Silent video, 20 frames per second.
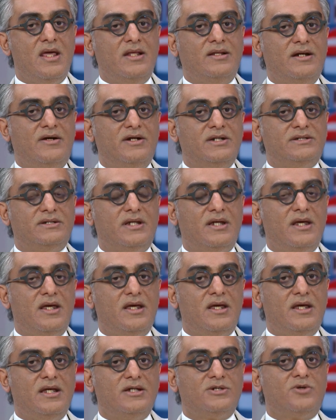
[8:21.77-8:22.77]

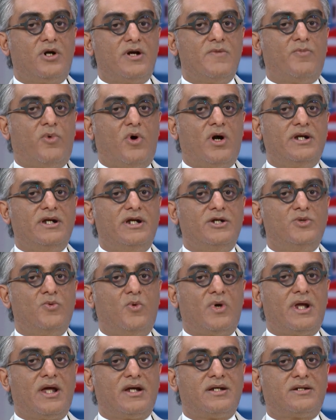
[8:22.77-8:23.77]
It's not important that you
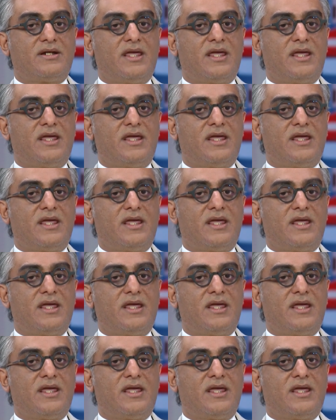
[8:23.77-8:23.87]
want to